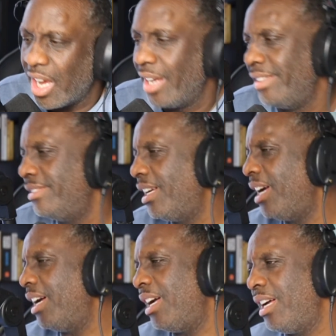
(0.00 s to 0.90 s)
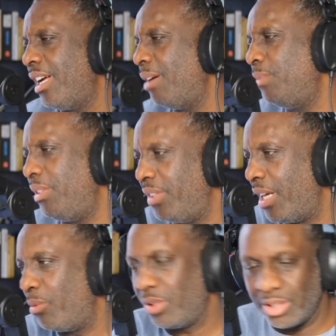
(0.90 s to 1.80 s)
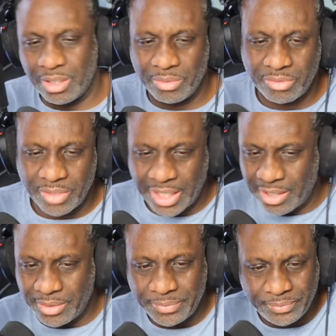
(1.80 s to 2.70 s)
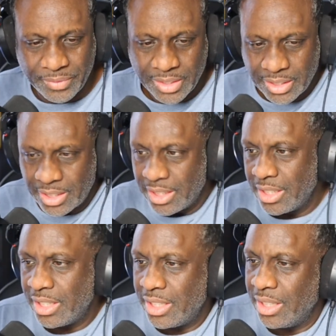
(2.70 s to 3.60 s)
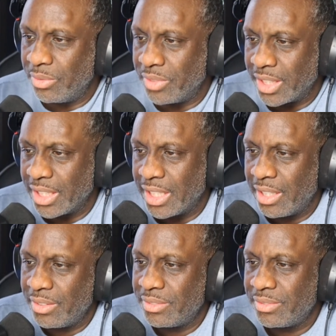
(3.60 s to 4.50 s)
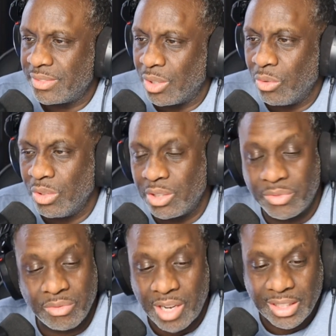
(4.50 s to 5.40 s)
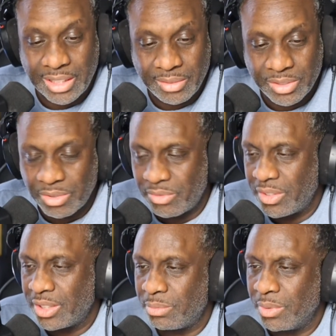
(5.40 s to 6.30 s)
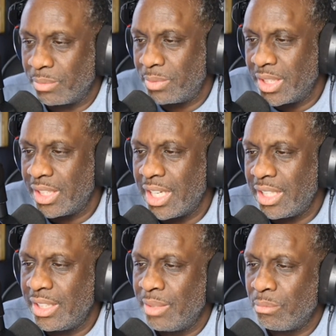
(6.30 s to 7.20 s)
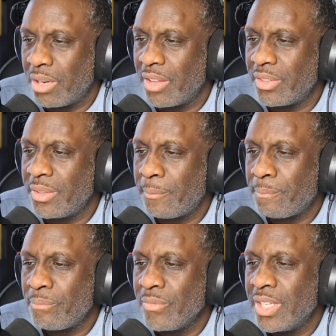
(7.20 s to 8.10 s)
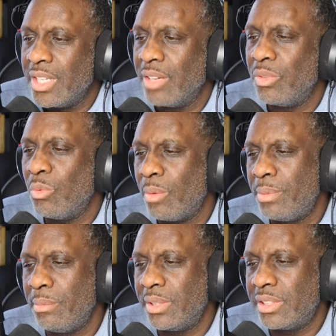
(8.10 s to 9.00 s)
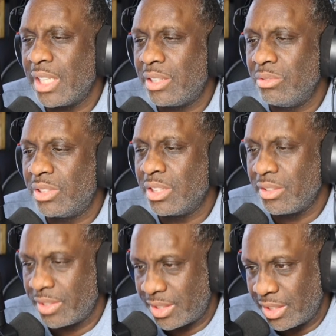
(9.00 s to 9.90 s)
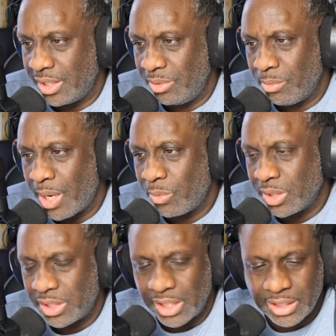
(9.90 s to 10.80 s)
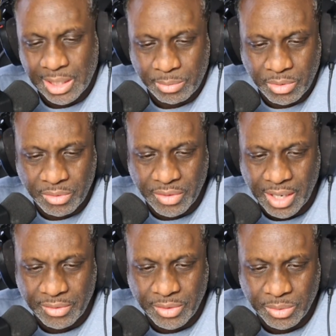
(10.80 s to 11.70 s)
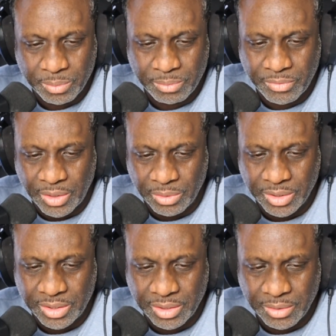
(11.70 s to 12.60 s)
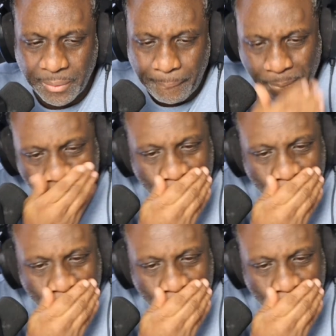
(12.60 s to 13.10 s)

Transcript: All right, I'm leaving that one alone for now. He'll figure it out. Go look for Ronnie Davis on Facebook. But hey, brother, if you want people to take you seriously, you might want to change that profile folder too.